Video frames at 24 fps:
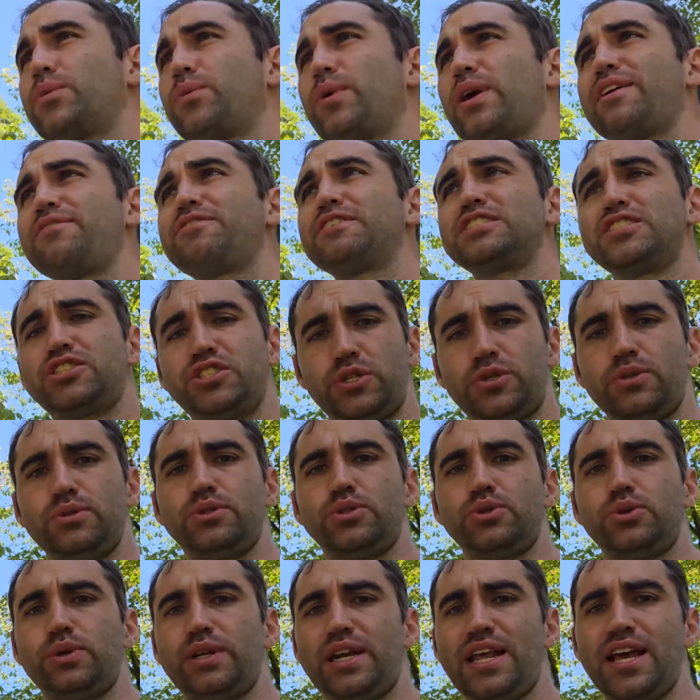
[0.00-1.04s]
we even do
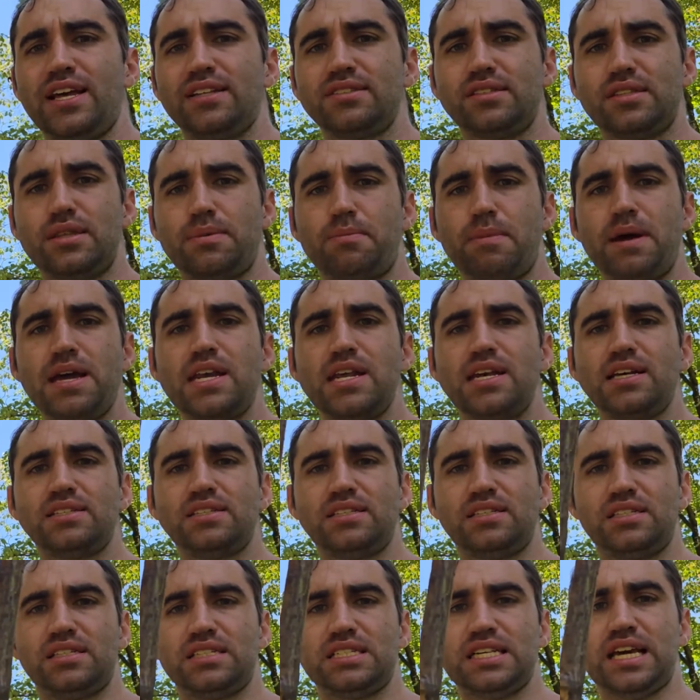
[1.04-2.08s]
to enhance the mighty
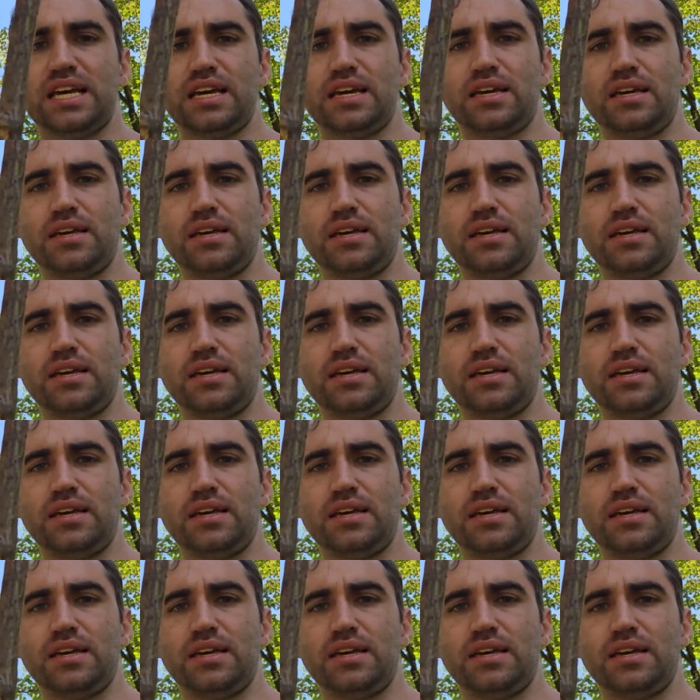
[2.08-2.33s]
stick?